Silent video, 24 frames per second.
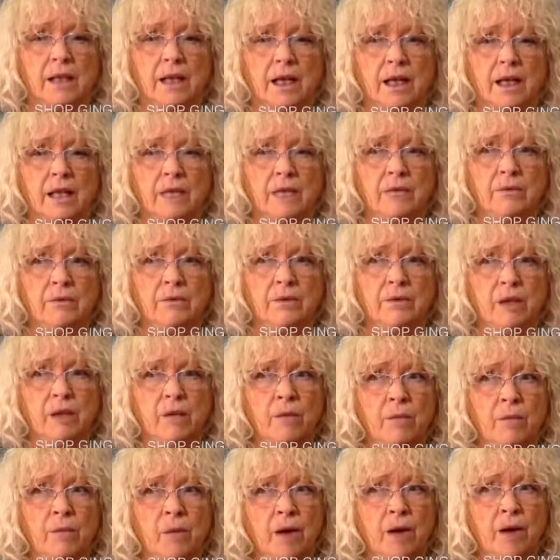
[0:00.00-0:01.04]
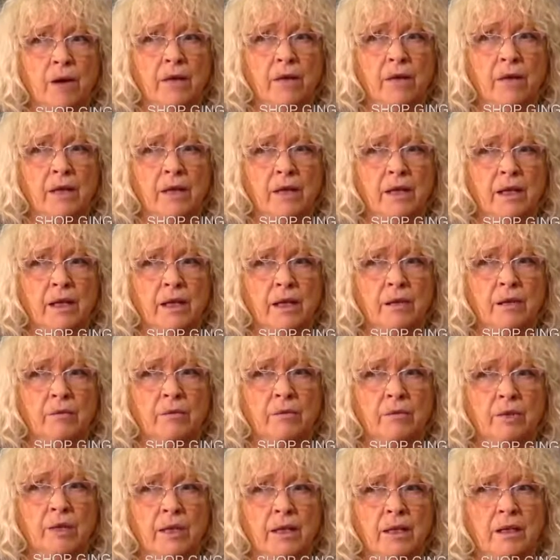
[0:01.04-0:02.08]
And somewhere in there,
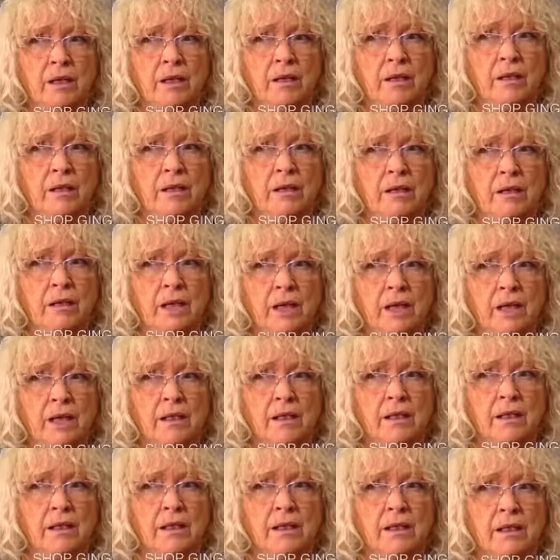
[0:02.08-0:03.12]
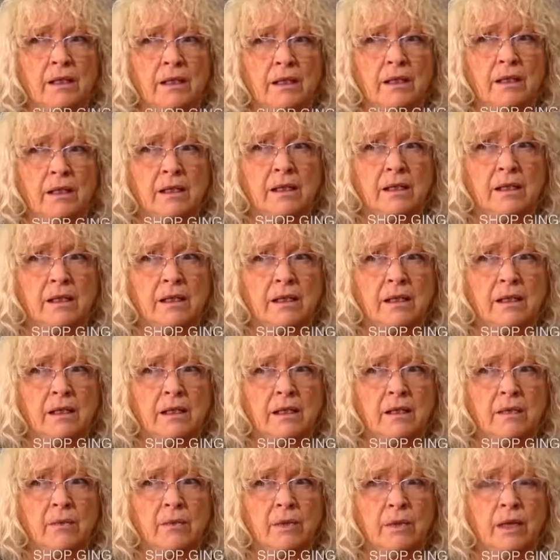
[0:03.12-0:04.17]
we let,
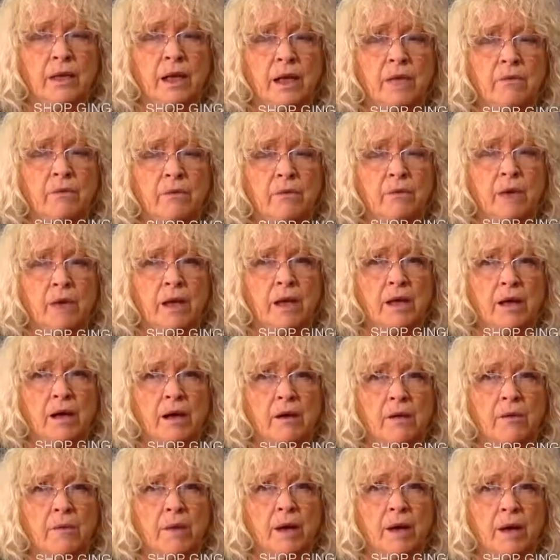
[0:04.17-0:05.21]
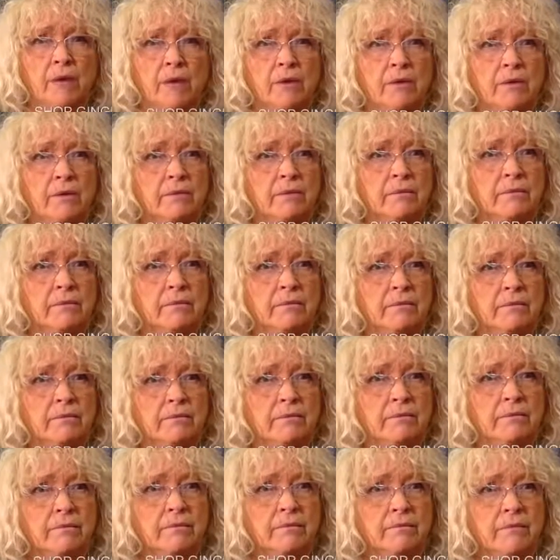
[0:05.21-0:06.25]
we gave away our power.
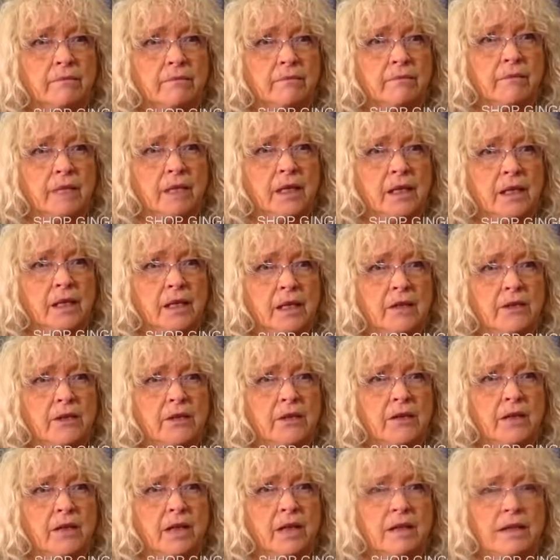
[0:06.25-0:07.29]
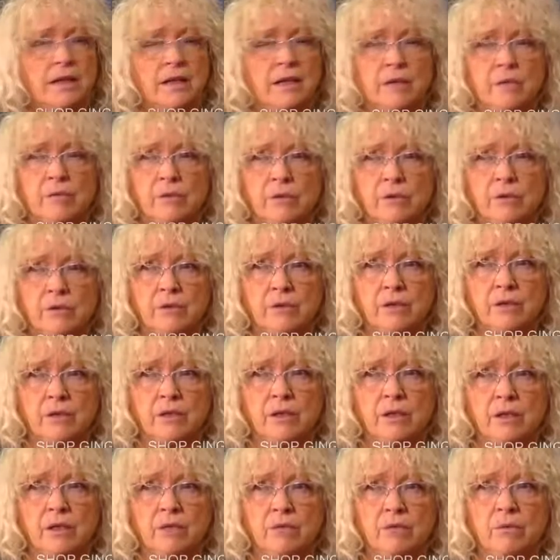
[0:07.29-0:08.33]
It's that dimmer
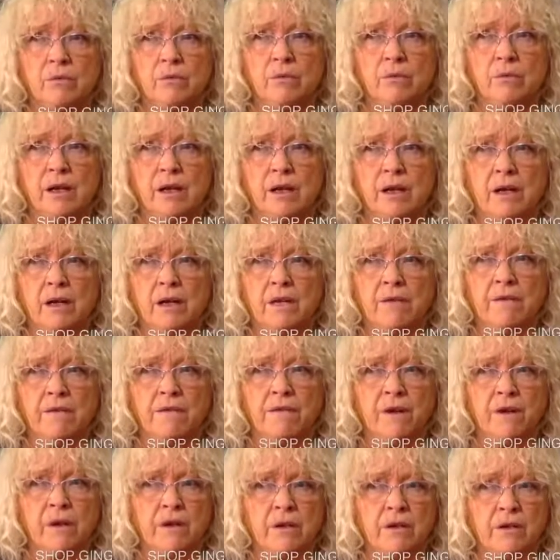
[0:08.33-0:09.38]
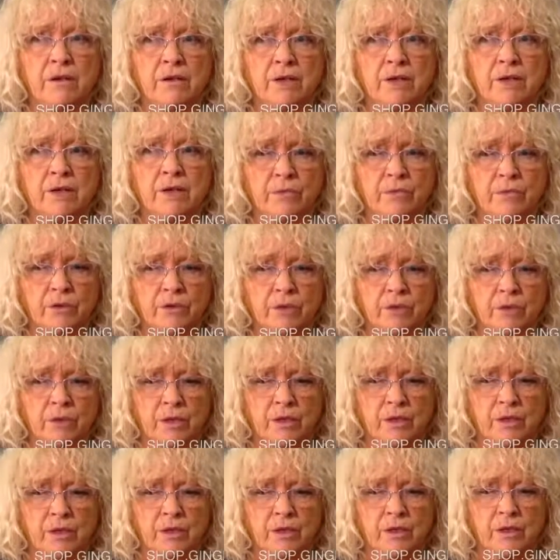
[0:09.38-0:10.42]
switch. We got to find our dimmer
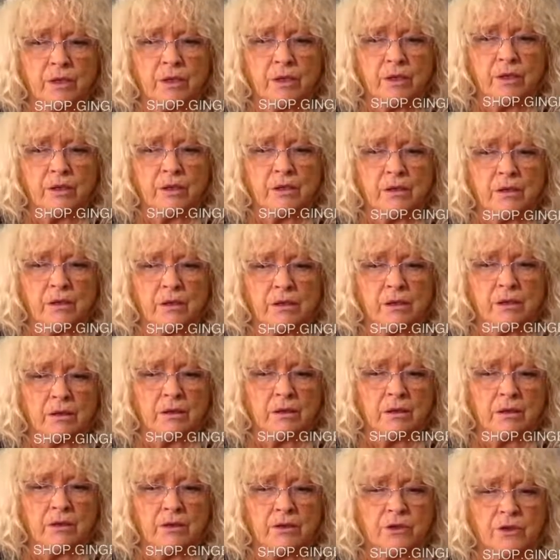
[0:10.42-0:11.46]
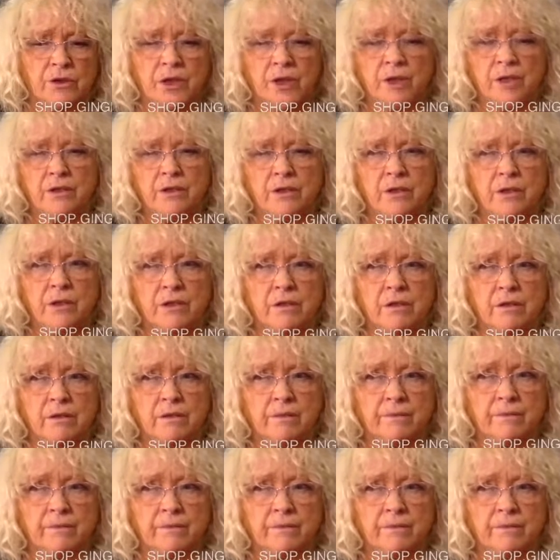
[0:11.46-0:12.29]
switch and change it